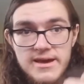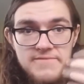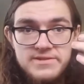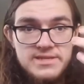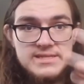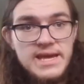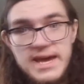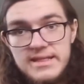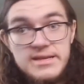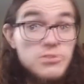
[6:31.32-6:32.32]
if it's a
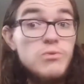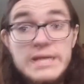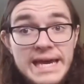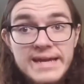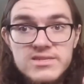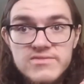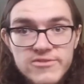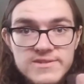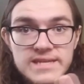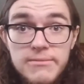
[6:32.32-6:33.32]
day, like the weekends,
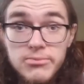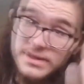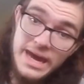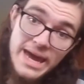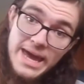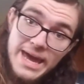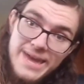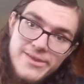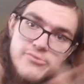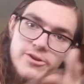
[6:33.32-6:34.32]
for example,
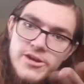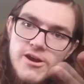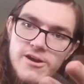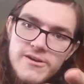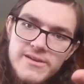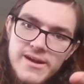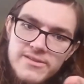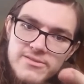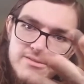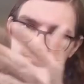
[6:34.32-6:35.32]
you work hard
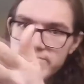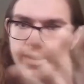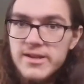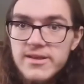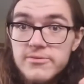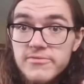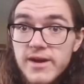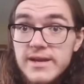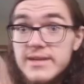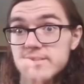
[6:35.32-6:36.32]
on Monday through
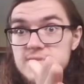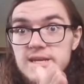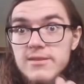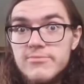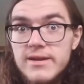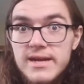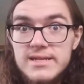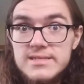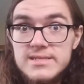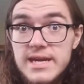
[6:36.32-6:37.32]
Friday and you celebrate
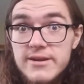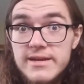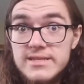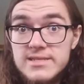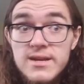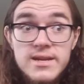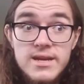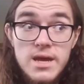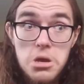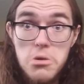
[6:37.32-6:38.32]
on Saturday and
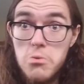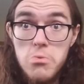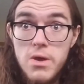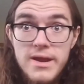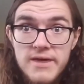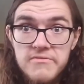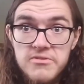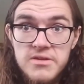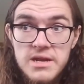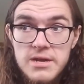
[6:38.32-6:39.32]
Sunday,
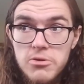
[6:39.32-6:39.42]
whatever.